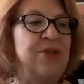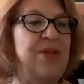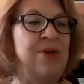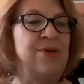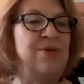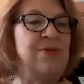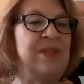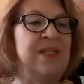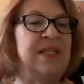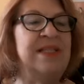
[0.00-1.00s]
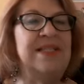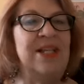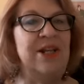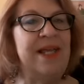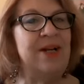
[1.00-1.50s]
So
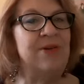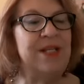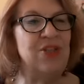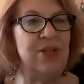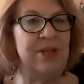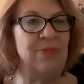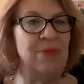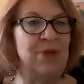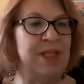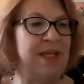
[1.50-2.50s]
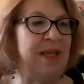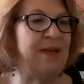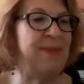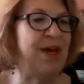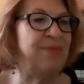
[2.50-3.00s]
consider that question when we're
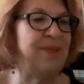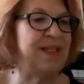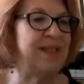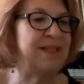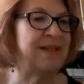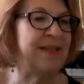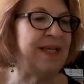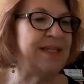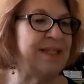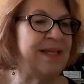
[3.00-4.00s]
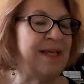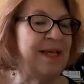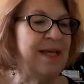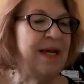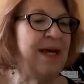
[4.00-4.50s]
thinking about Mrs. Glitz.
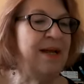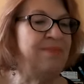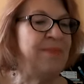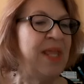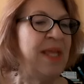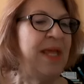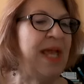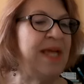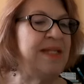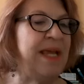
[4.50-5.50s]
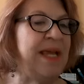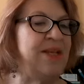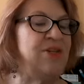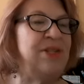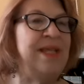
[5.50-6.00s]

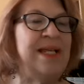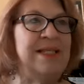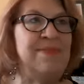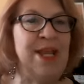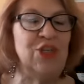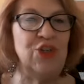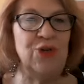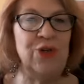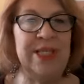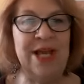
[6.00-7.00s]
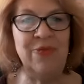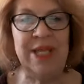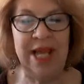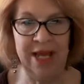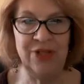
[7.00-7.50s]
And let's make sure that
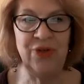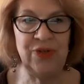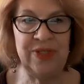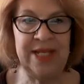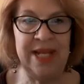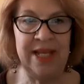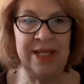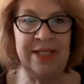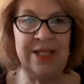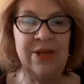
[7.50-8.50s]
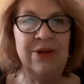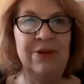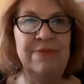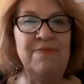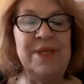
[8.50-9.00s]
we understand
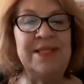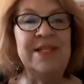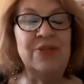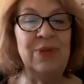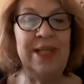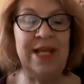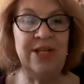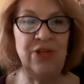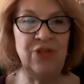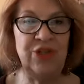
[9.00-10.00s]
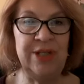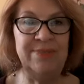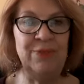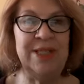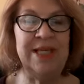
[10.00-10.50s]
her business
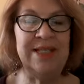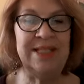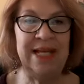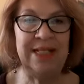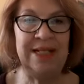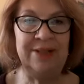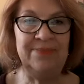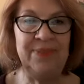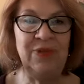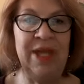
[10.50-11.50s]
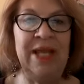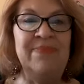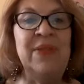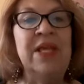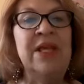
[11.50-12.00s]
relationship with Estella.
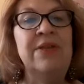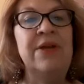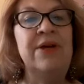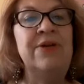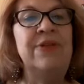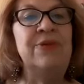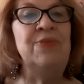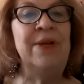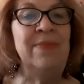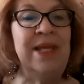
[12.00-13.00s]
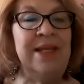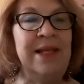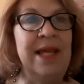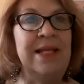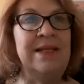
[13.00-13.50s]
Okay. The
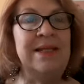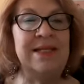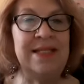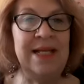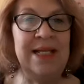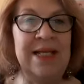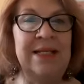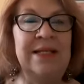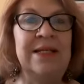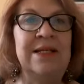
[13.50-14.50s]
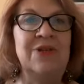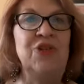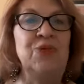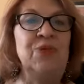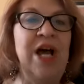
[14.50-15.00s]
women and Estella
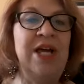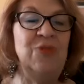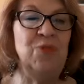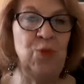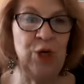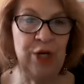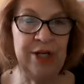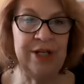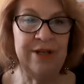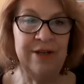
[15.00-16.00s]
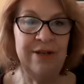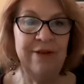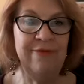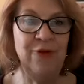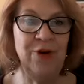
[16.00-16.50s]
do not work
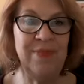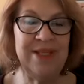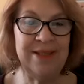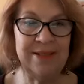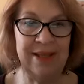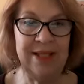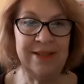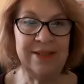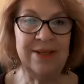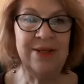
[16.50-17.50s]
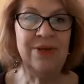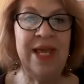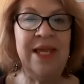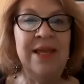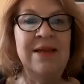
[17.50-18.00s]
for Mrs. Glitz.
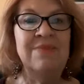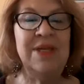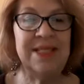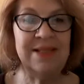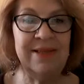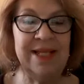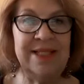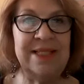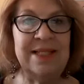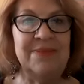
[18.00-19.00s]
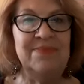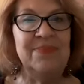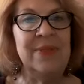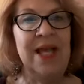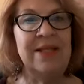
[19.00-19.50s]
Okay. Mrs. Glitz
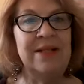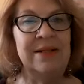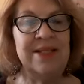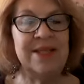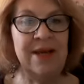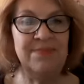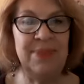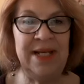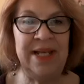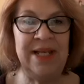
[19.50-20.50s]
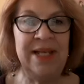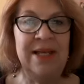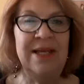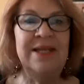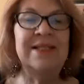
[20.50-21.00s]
and the Glitz Company
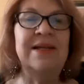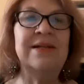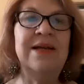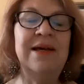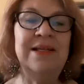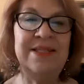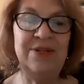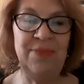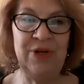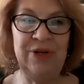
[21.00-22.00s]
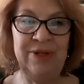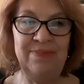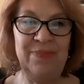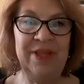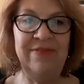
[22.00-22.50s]
is a customer
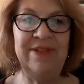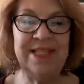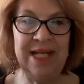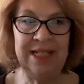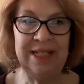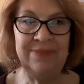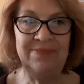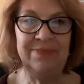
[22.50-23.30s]
of Estella,